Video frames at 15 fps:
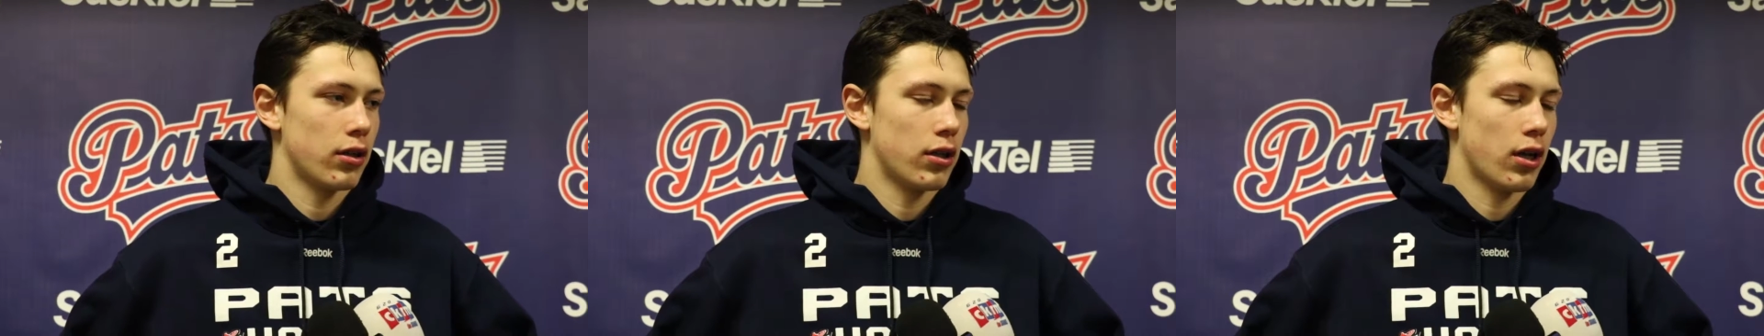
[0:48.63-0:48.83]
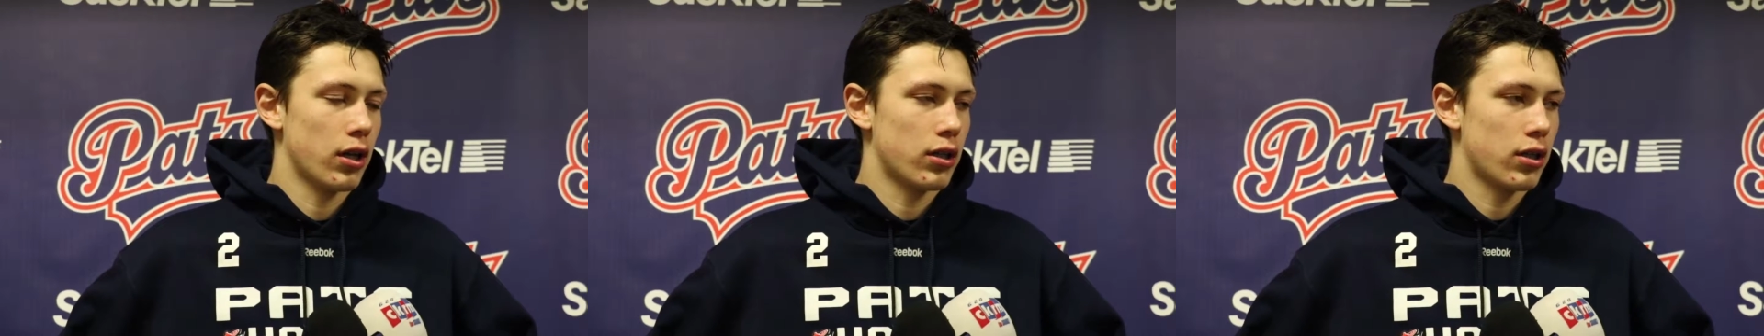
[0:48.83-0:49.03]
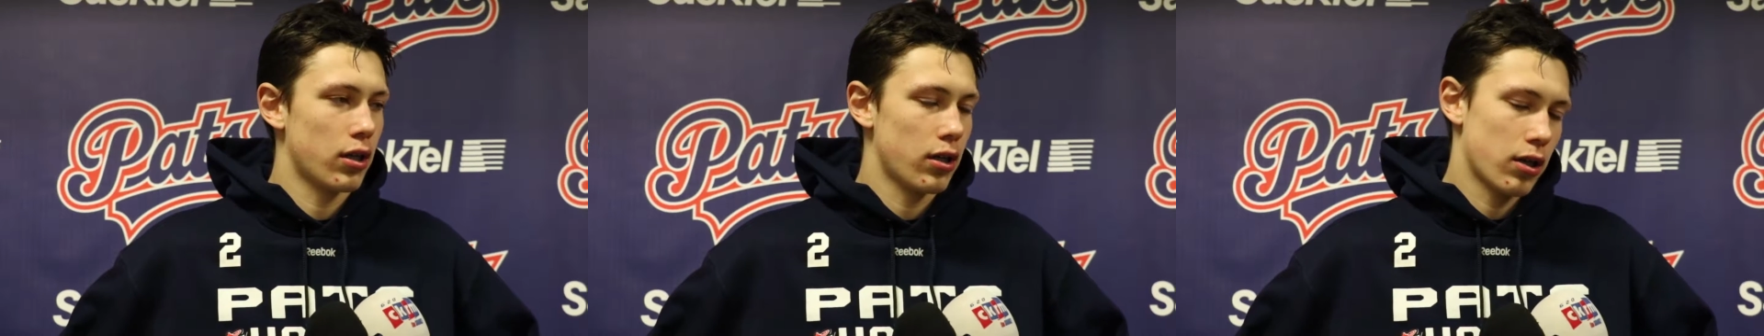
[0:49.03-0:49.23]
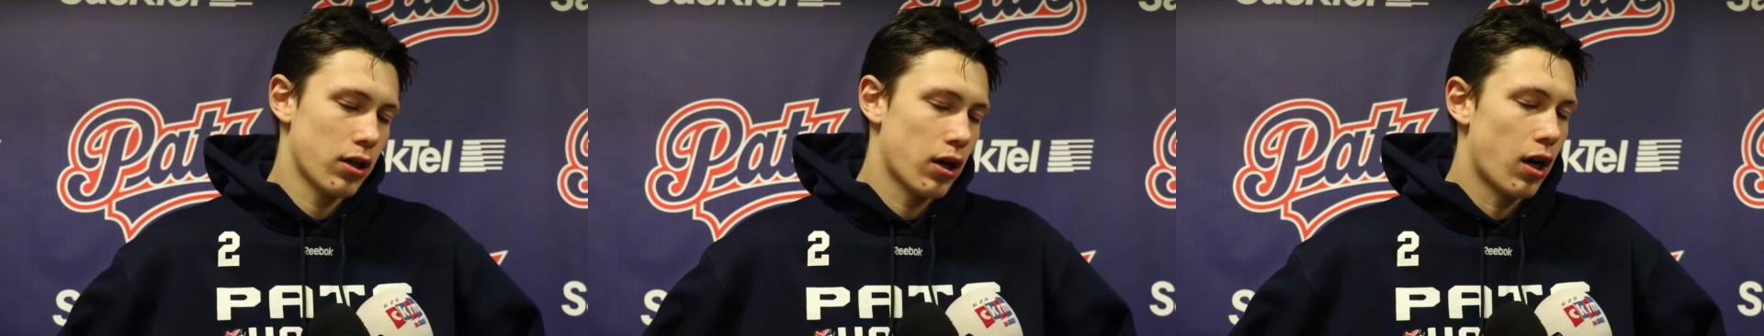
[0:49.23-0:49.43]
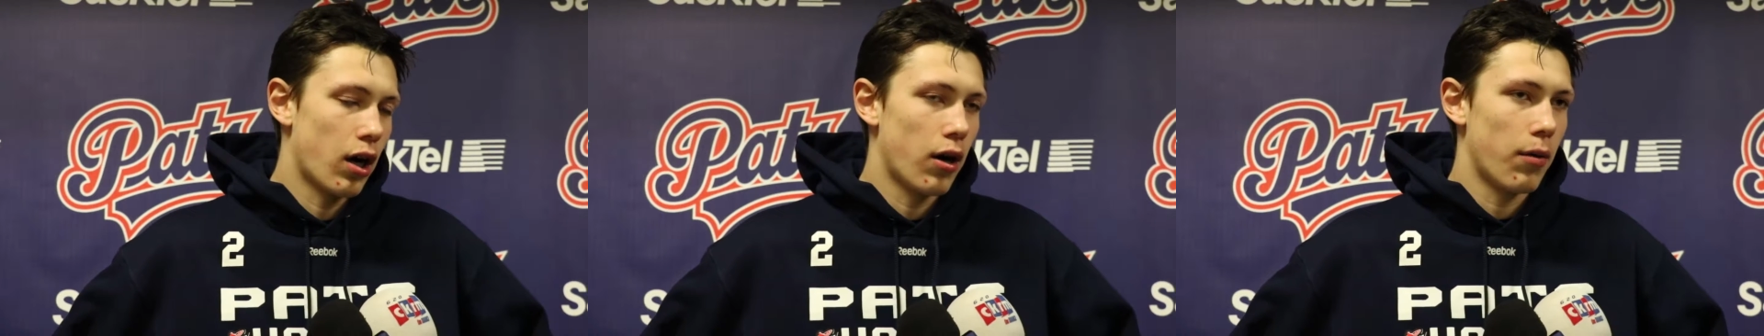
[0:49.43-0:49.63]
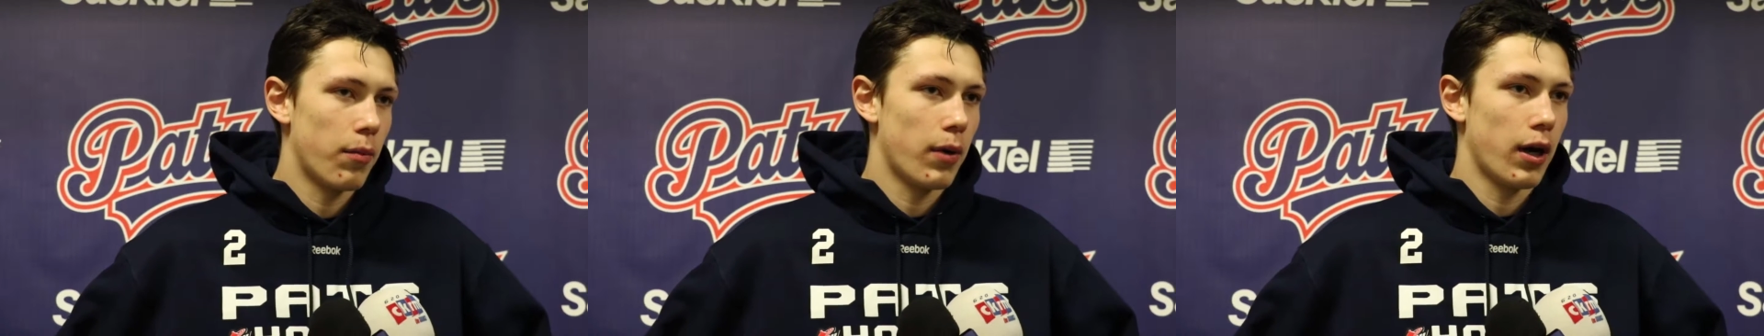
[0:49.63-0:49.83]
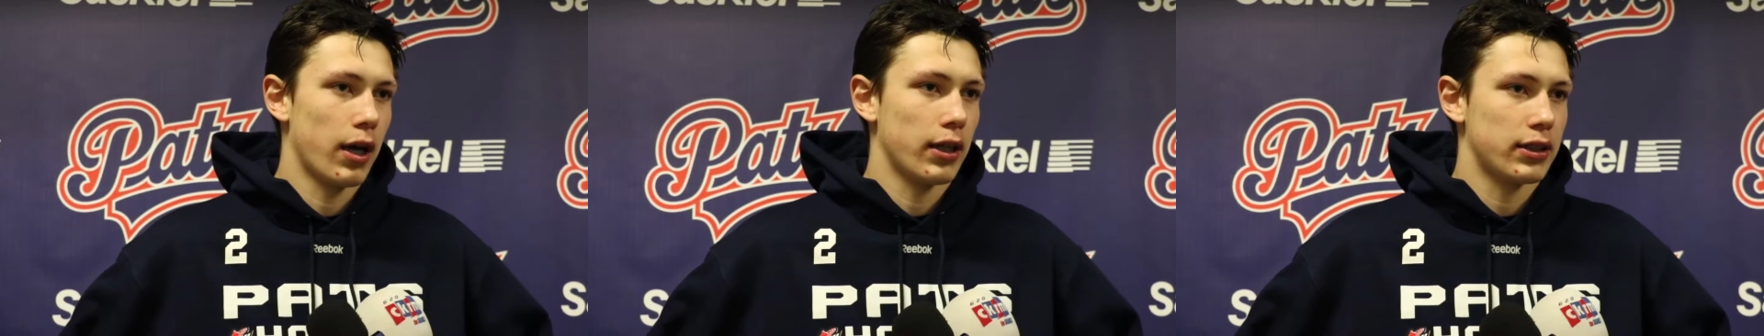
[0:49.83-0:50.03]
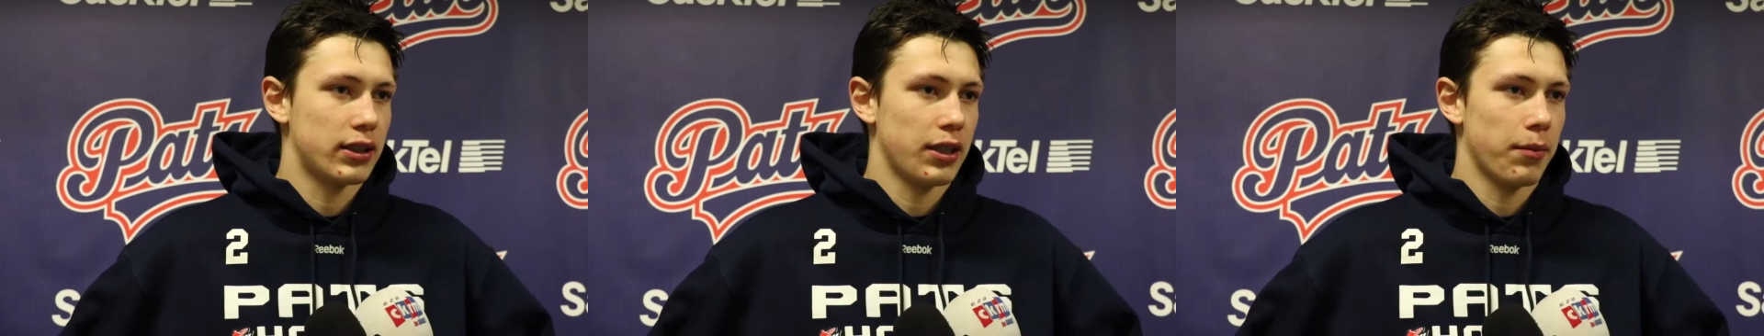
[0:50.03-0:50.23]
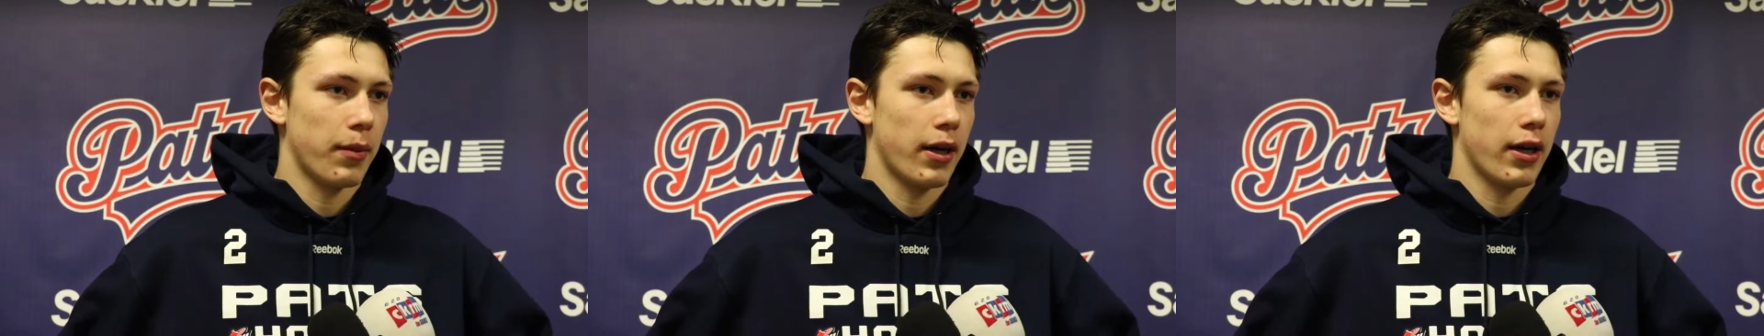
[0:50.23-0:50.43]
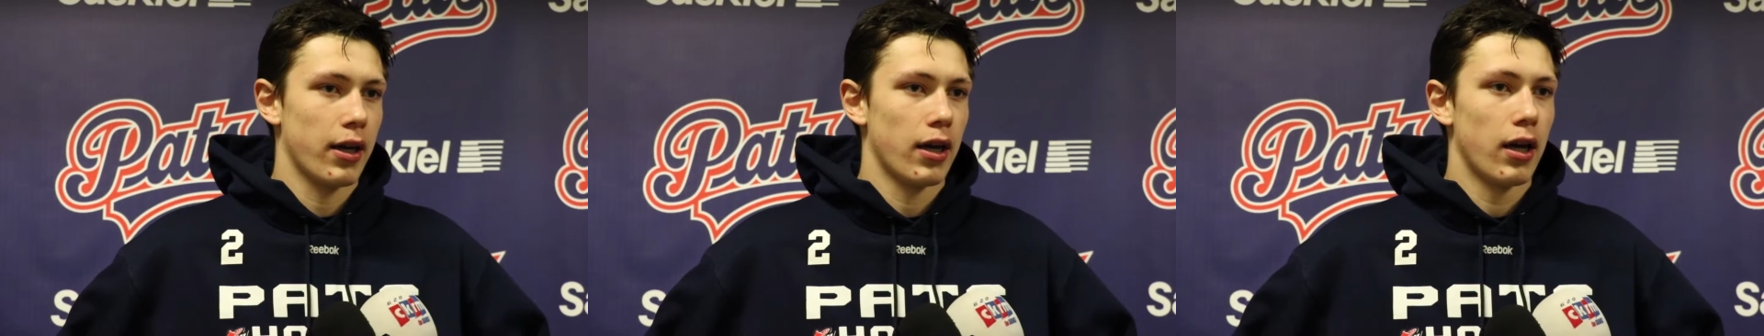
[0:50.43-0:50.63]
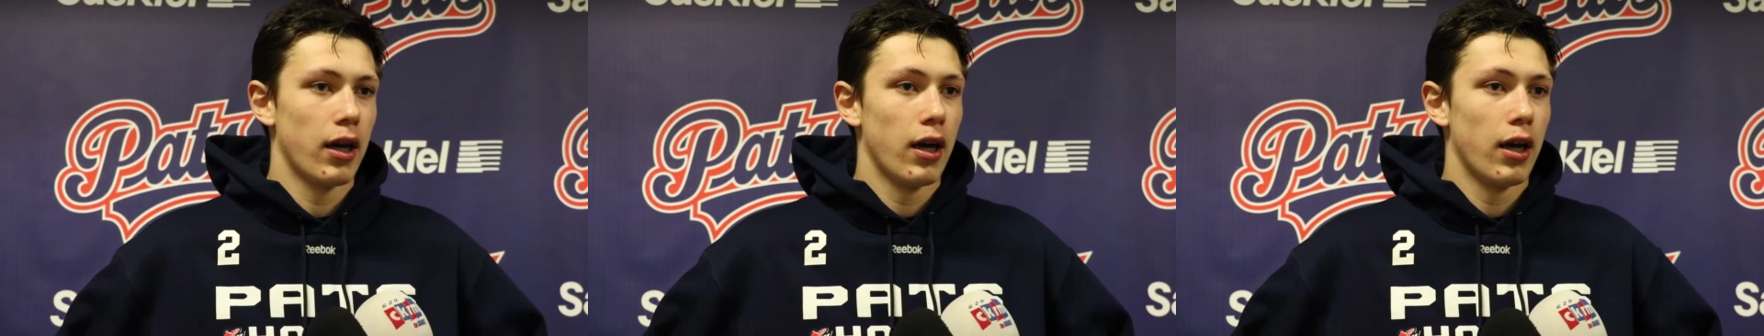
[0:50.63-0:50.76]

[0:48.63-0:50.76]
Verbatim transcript: dot com, I see my